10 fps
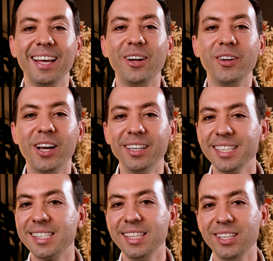Regarding
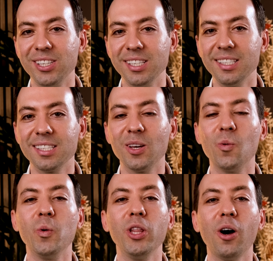synergies,
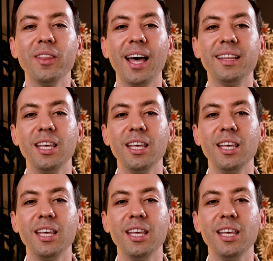we know that